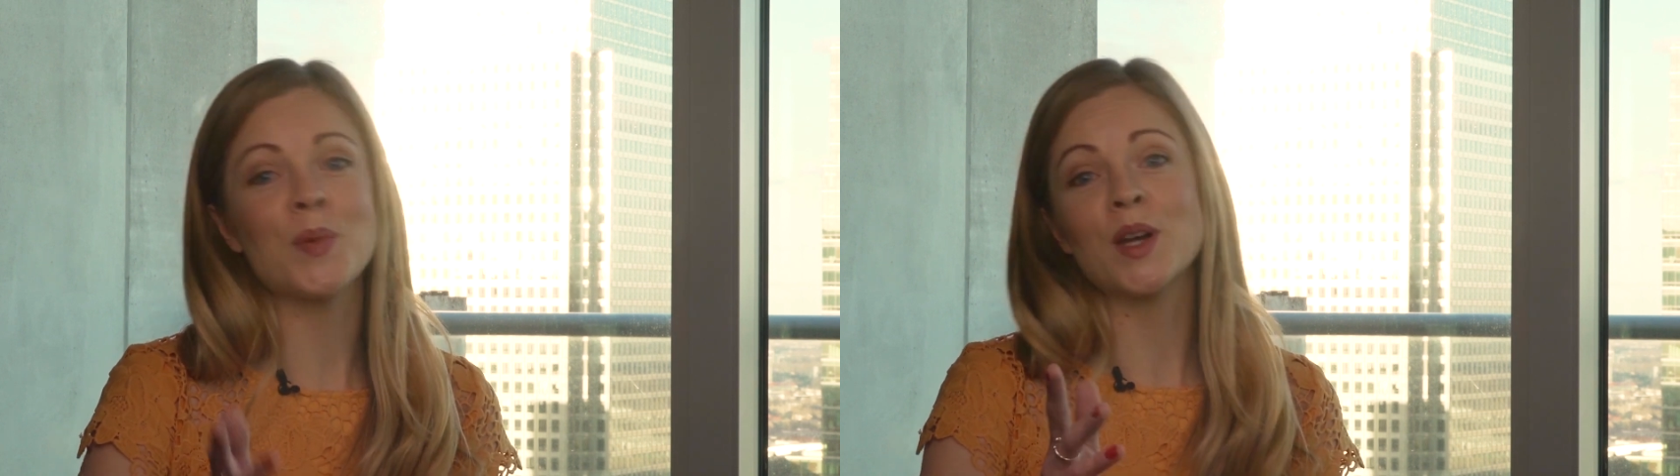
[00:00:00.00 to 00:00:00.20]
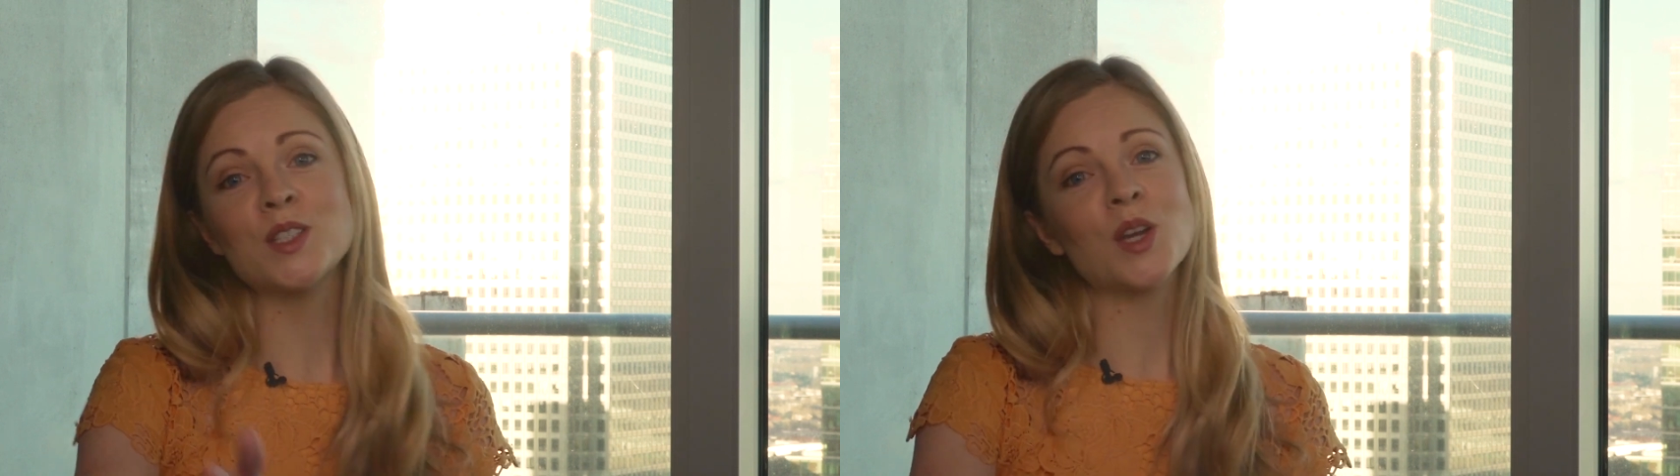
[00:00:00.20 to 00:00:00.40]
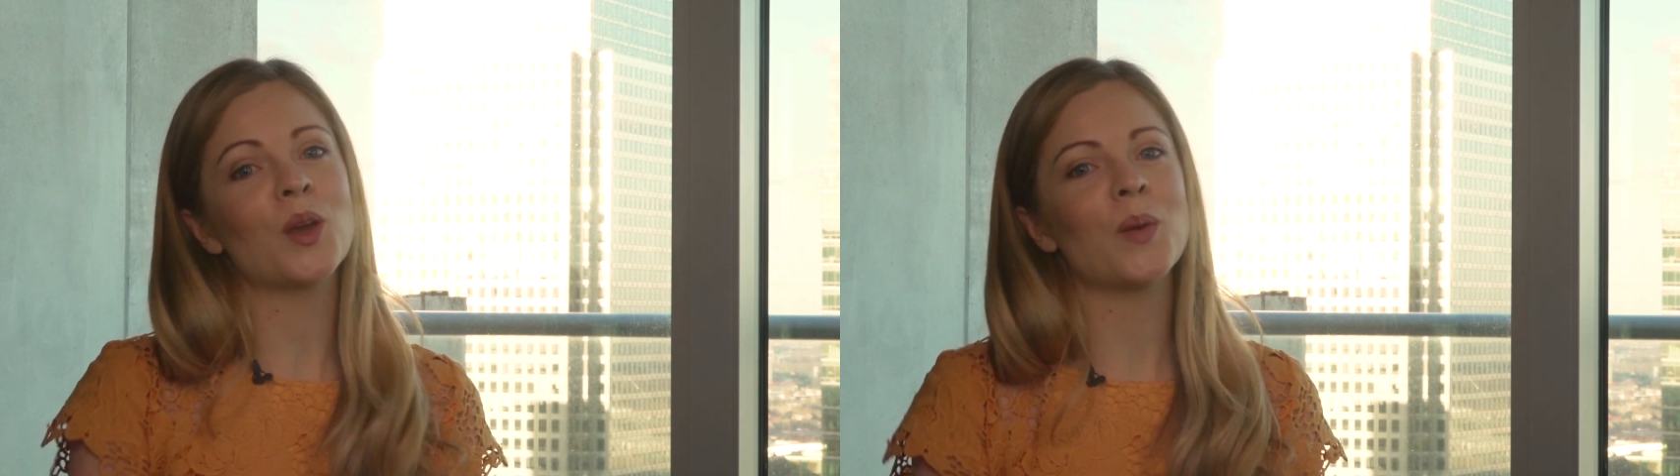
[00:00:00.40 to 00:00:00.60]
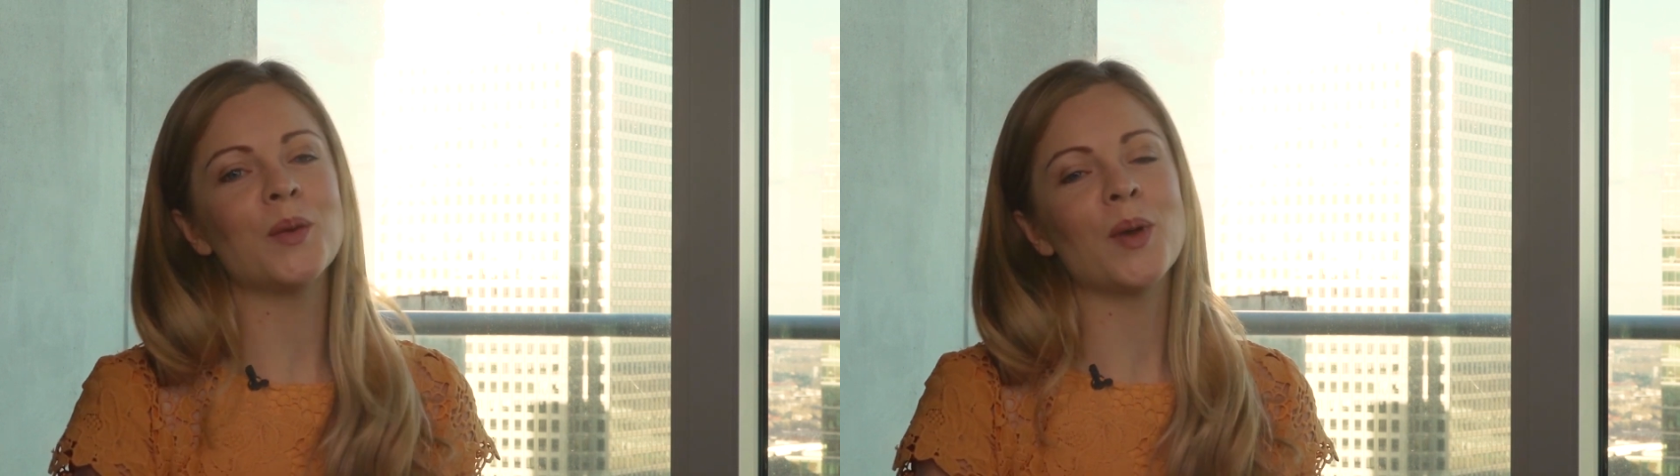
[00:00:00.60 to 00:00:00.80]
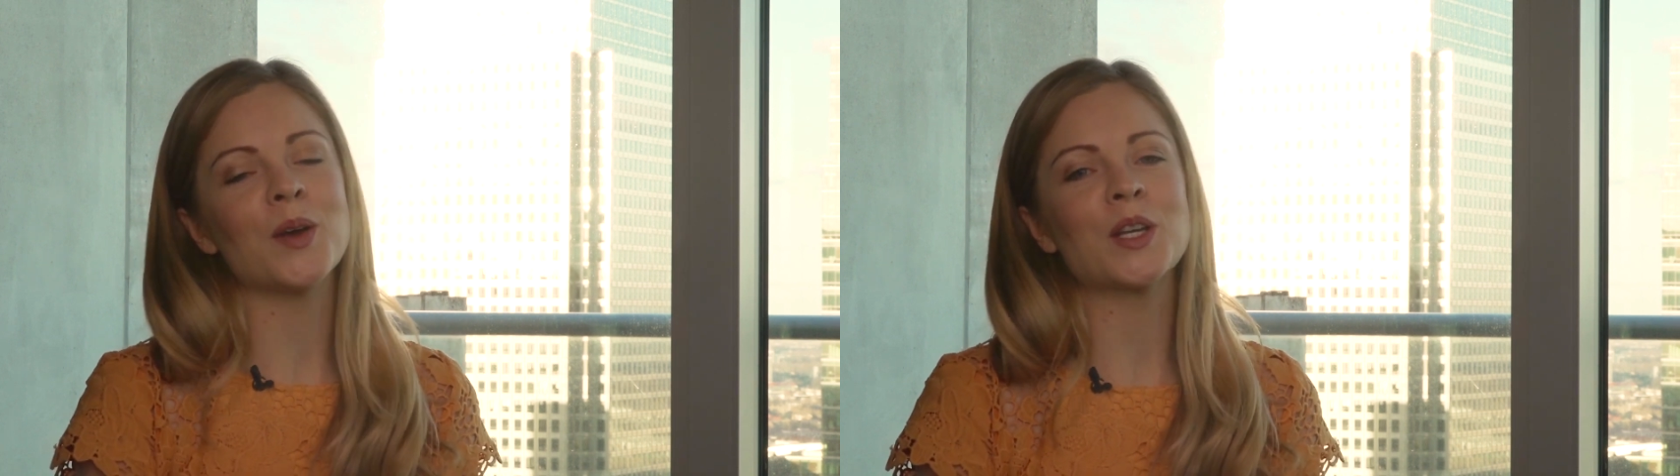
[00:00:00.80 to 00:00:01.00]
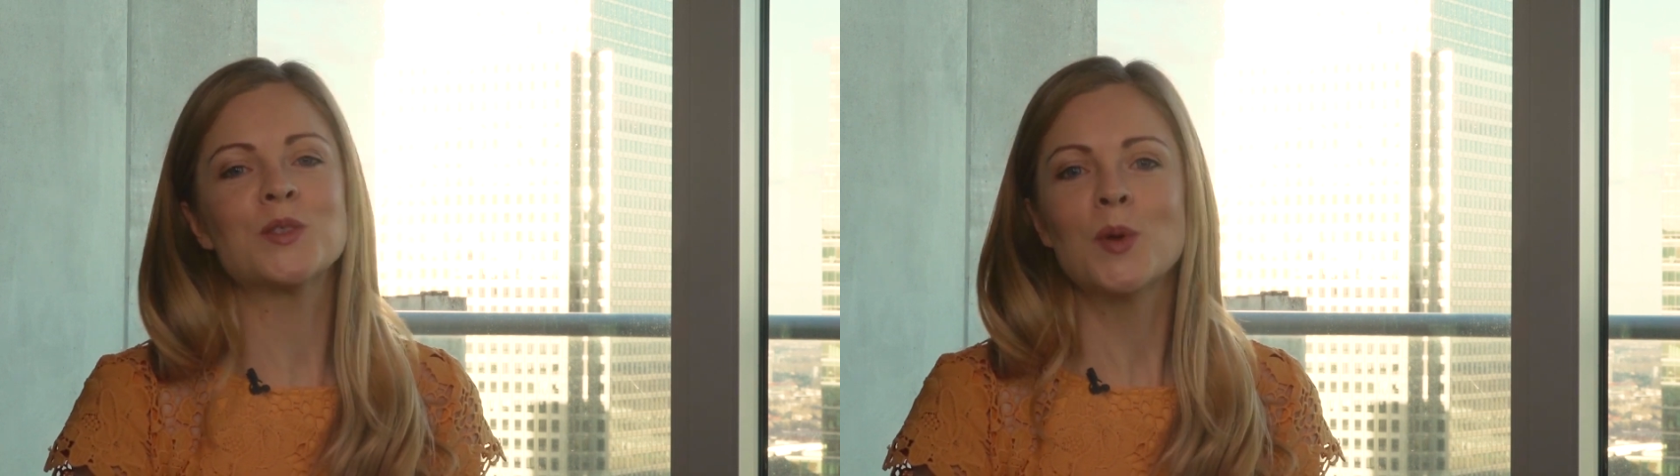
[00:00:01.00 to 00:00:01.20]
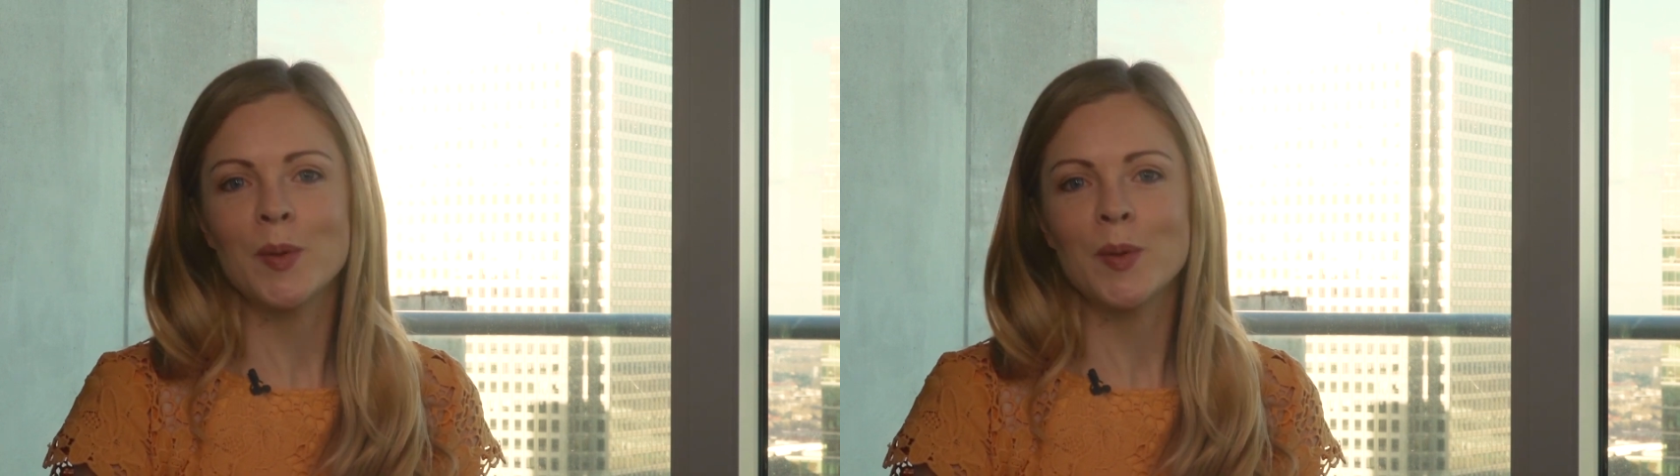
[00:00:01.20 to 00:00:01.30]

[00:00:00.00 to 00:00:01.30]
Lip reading: but don't go anywhere because we'll